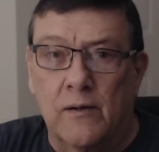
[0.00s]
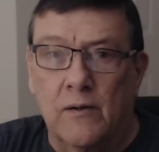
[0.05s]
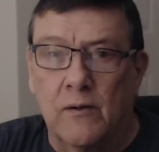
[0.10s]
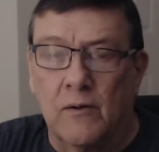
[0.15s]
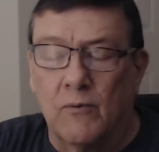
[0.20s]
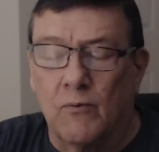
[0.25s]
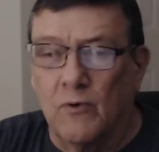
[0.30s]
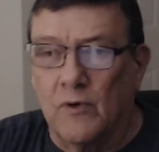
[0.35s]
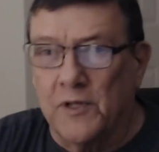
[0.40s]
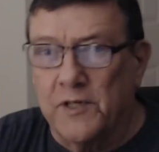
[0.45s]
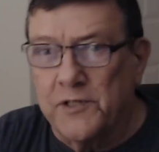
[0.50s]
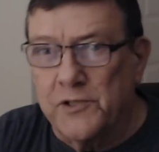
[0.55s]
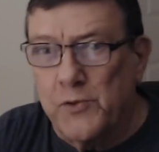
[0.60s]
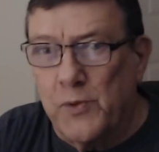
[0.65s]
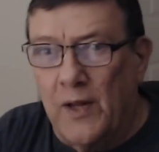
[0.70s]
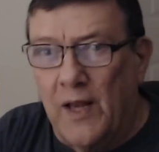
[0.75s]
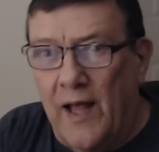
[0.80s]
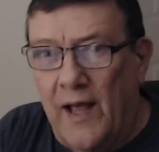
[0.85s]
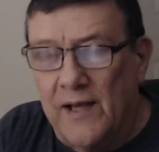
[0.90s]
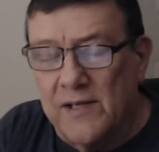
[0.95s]
Well, Israel
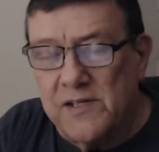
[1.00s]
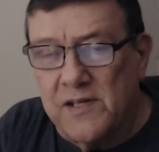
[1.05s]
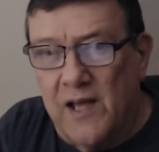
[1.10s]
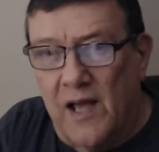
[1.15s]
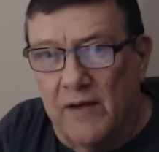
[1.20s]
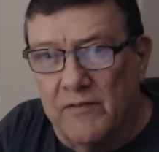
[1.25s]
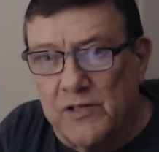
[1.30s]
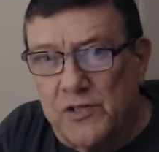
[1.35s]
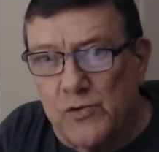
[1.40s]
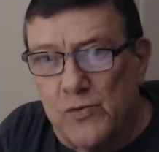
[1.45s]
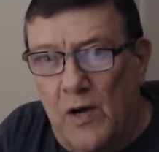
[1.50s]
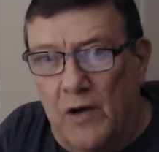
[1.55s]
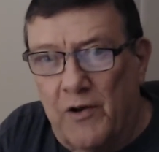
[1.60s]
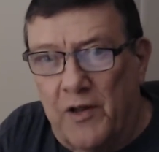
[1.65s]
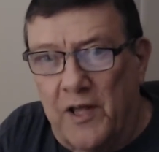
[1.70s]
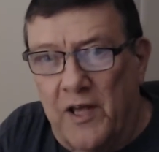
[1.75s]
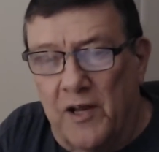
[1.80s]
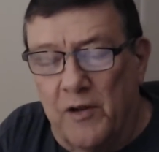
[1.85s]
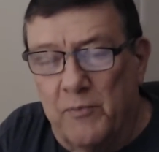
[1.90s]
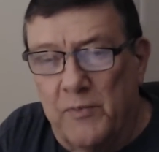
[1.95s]
has to have its surrounding
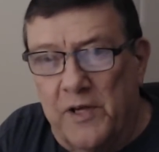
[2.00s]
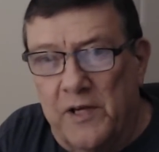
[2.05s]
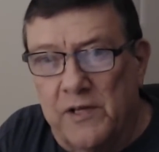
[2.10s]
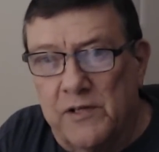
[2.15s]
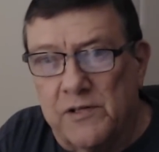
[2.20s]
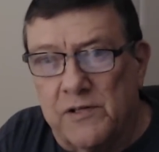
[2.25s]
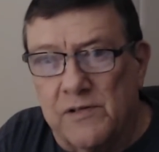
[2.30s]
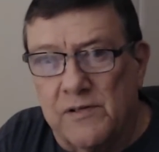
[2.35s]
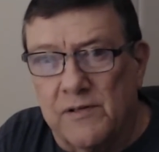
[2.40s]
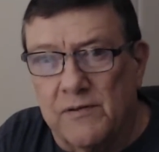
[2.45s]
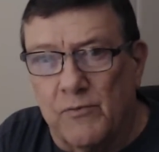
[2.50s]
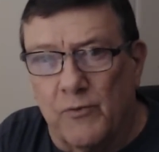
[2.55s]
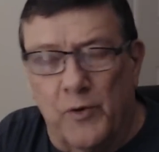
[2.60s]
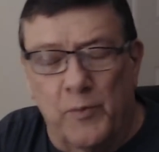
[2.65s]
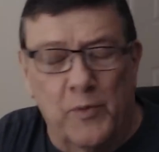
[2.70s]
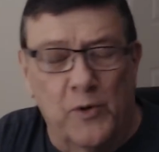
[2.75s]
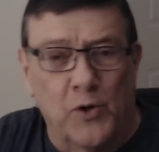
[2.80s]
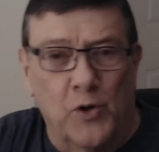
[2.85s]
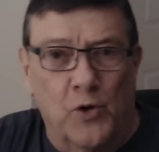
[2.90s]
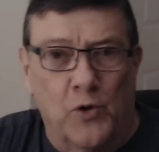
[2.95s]
enemies
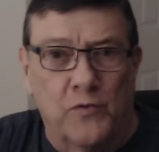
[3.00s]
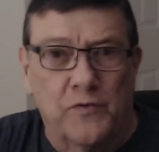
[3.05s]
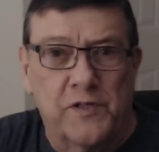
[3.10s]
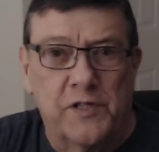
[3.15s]
removed.